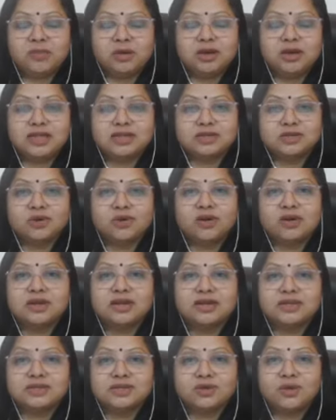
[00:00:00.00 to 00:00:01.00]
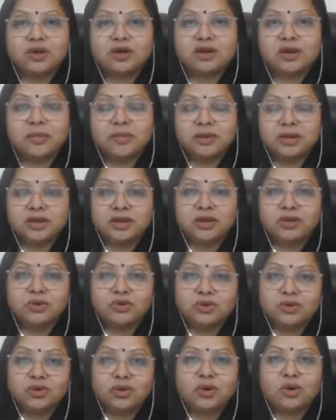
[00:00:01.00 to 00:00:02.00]
But as long as you are committed to
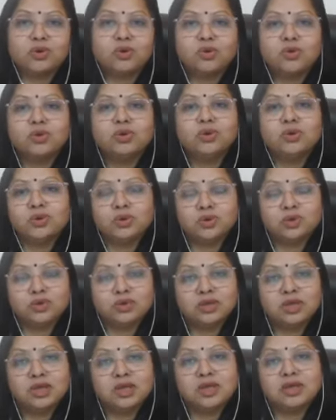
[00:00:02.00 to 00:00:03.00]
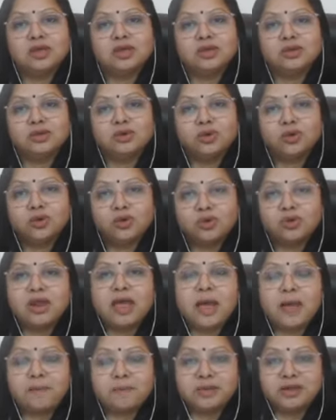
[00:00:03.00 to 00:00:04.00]
your own growth, your own
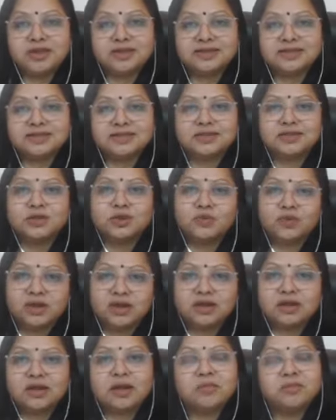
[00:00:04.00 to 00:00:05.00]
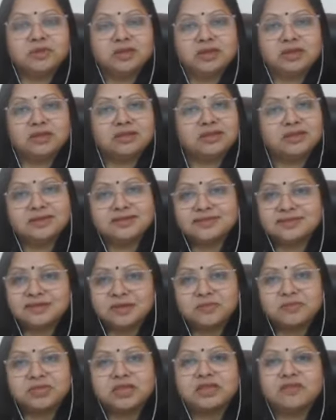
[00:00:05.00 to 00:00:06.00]
happiness, you will come here. There is
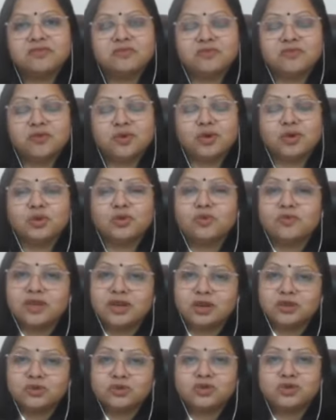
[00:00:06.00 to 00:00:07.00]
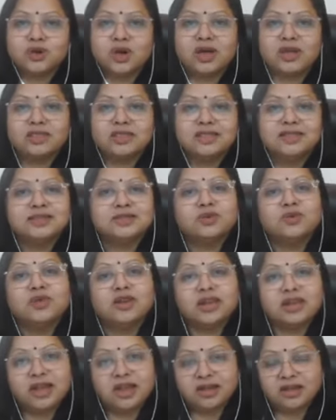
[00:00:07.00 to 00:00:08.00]
something for you. When you join this, you
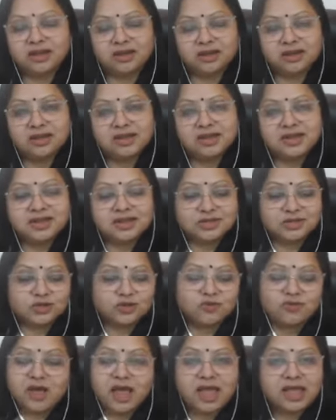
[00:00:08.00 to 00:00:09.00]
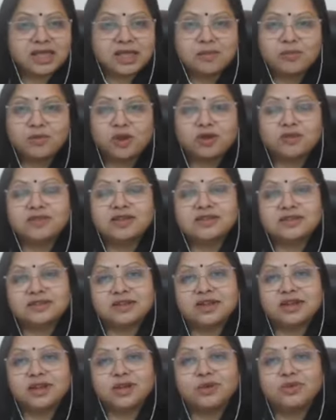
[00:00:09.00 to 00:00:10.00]
will get it. So I am always
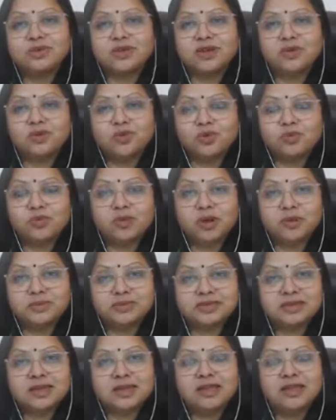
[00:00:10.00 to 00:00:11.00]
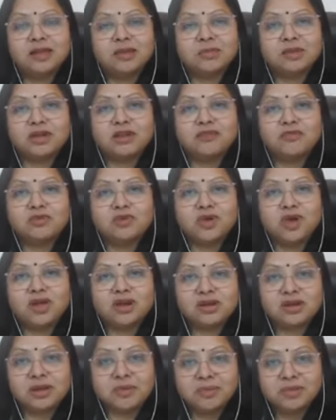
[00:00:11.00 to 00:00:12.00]
ready to give to moms. But if you
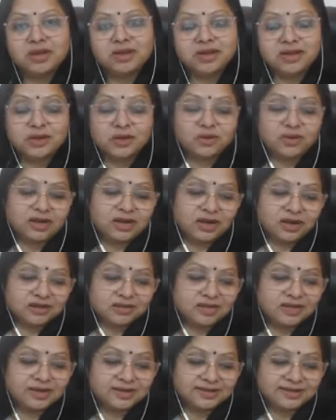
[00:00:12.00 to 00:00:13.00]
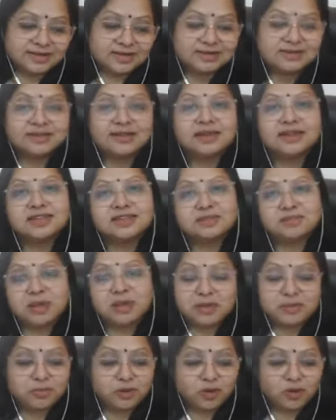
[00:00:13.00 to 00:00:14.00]
are committed, you will get the results. That is
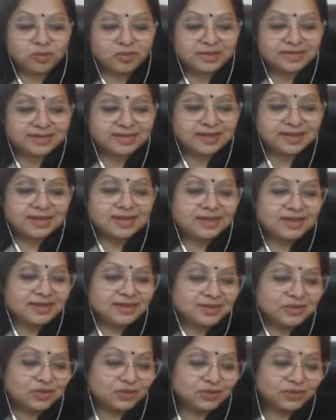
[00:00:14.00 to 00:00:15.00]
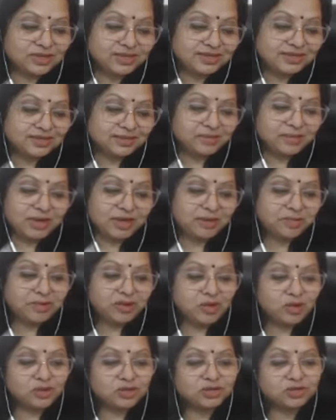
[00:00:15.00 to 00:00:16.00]
my promise. So this made
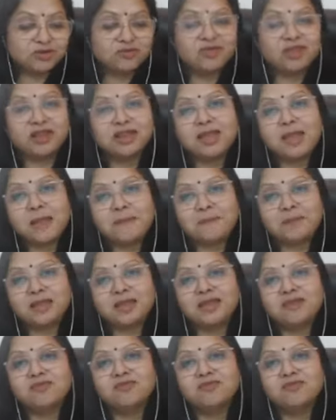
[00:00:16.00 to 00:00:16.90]
me also very happy.